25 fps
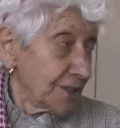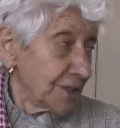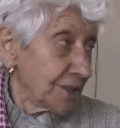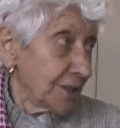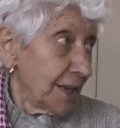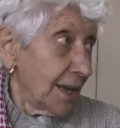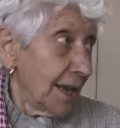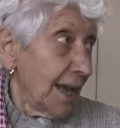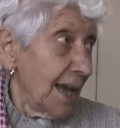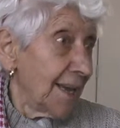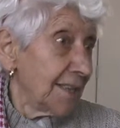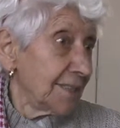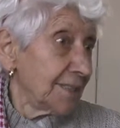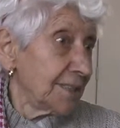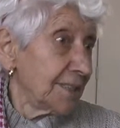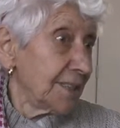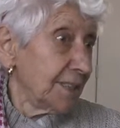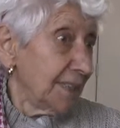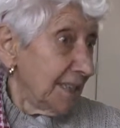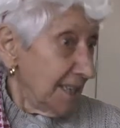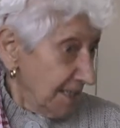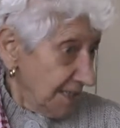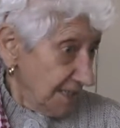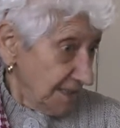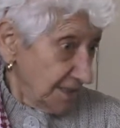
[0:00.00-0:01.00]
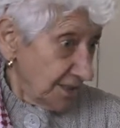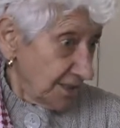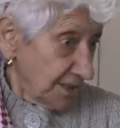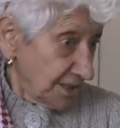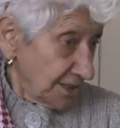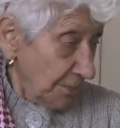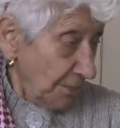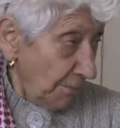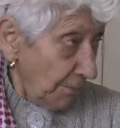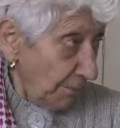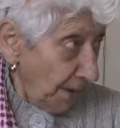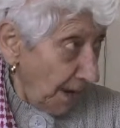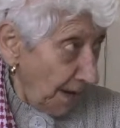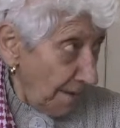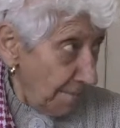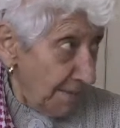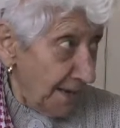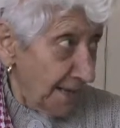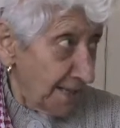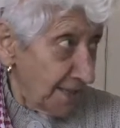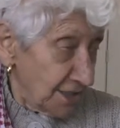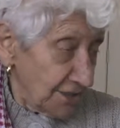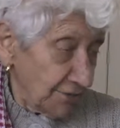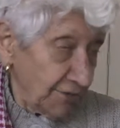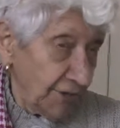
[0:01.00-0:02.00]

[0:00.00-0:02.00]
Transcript: mm-hmm. as it is by men's